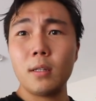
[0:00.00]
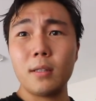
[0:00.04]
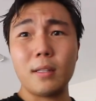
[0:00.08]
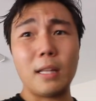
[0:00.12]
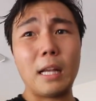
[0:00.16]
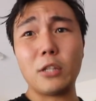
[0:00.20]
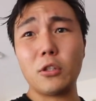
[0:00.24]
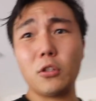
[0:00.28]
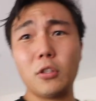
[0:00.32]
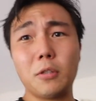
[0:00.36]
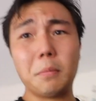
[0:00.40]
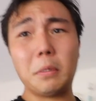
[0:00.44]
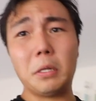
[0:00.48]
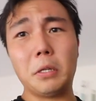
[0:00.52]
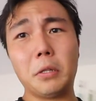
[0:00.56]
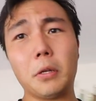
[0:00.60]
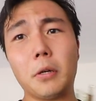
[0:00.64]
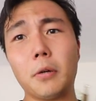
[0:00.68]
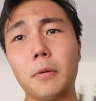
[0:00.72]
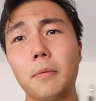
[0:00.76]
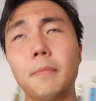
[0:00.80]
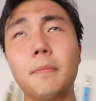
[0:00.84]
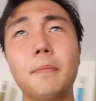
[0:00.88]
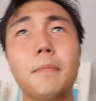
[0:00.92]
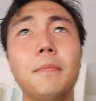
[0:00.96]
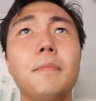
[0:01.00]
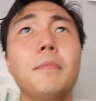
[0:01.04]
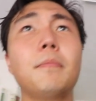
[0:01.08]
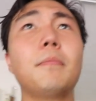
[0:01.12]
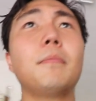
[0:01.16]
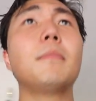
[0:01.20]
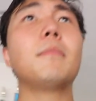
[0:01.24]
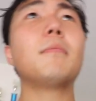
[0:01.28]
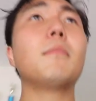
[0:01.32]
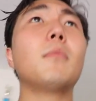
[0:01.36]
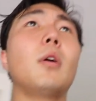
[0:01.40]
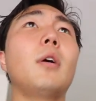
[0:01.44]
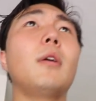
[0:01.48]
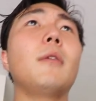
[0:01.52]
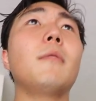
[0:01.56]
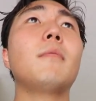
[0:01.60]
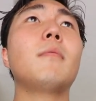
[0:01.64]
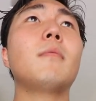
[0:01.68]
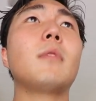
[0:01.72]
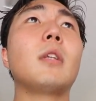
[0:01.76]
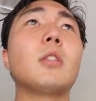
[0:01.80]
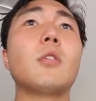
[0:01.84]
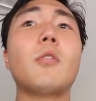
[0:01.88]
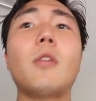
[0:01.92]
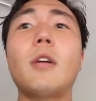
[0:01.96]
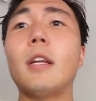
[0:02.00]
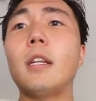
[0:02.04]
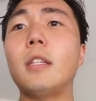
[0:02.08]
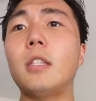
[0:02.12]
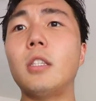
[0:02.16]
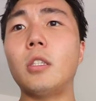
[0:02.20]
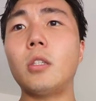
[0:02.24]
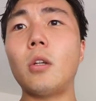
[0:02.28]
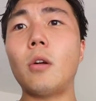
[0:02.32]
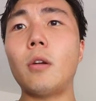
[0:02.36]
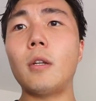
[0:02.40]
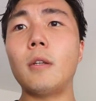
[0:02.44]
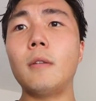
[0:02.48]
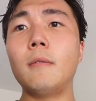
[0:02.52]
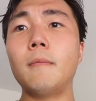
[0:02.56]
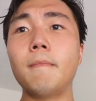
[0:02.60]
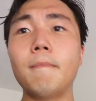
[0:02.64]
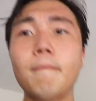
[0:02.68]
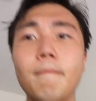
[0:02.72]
That's just me though, but let's go ahead and get this started.